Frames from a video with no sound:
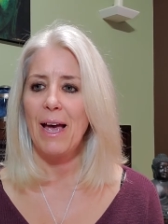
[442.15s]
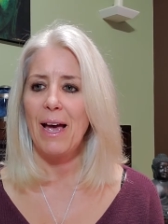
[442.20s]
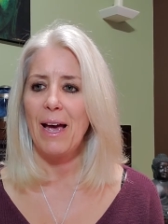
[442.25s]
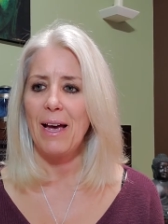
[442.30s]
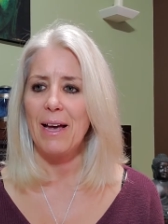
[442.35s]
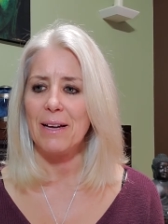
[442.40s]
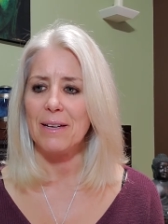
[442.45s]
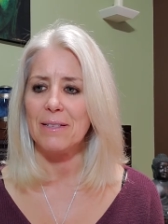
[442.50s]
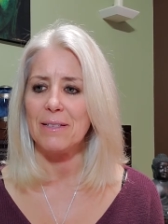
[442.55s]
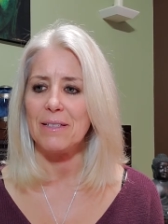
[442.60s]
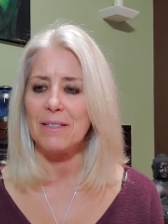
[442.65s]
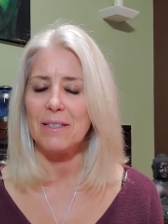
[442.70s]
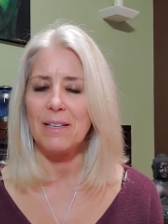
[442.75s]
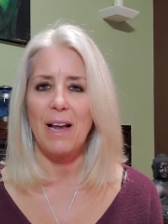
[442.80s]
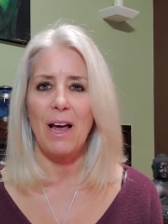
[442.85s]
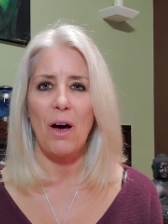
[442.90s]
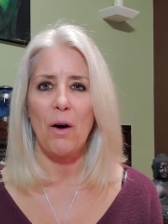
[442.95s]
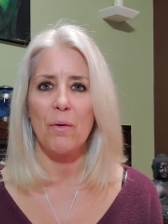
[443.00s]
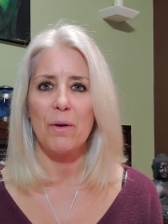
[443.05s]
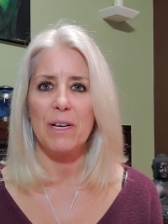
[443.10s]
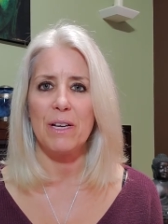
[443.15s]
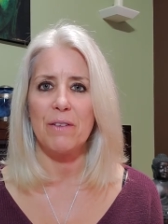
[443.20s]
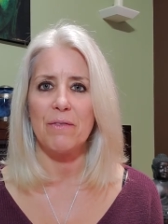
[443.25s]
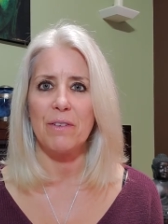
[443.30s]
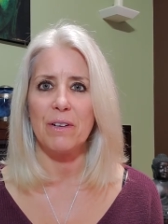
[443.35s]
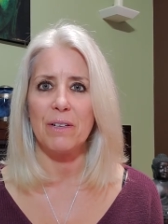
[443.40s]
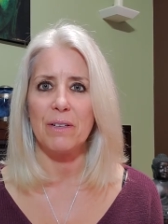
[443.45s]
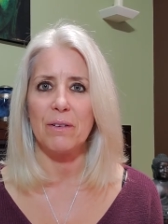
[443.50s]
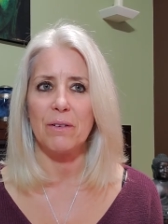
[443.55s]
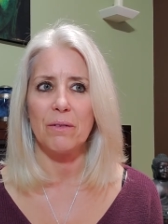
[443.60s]
And now
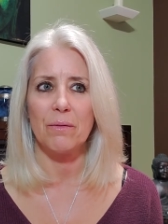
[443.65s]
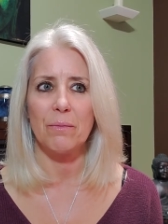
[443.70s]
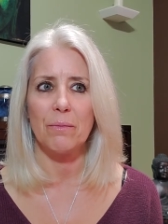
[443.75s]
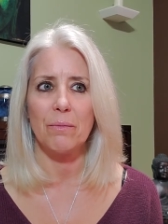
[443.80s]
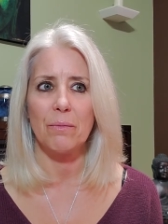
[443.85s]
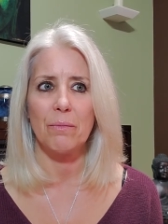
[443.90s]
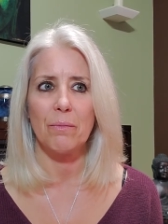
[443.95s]
even